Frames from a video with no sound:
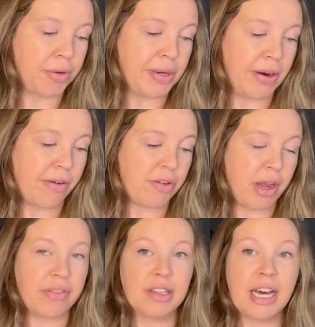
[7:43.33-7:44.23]
Now, if you
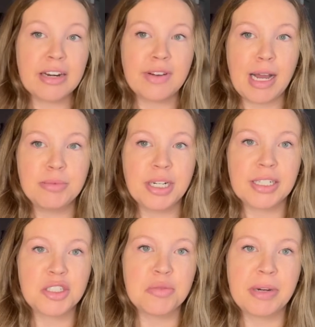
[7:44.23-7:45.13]
have a lot of
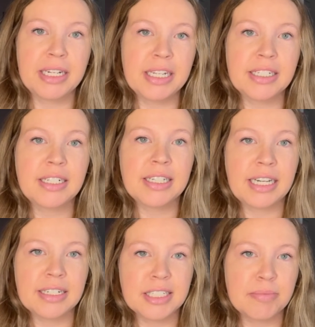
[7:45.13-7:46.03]
objects, you might need to click
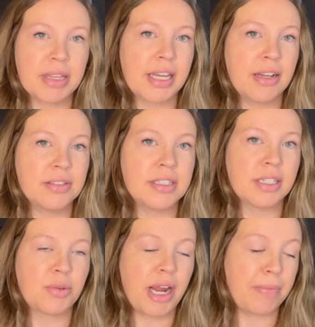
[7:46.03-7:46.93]
onto something else to
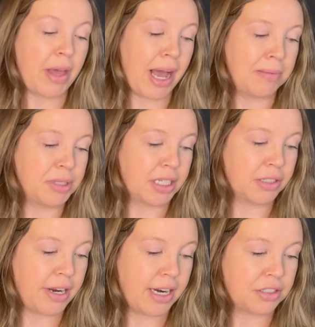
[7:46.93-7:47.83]
grab the object
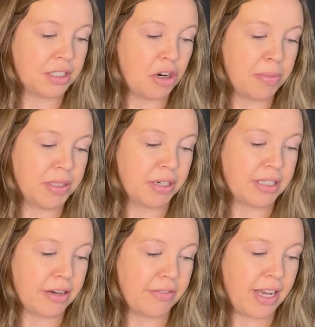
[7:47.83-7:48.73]
you're actually hoping to
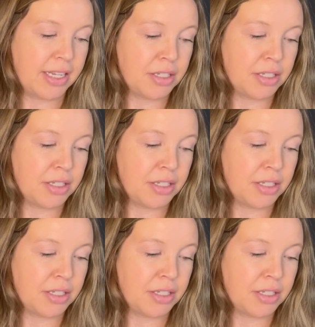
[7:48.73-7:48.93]
identify.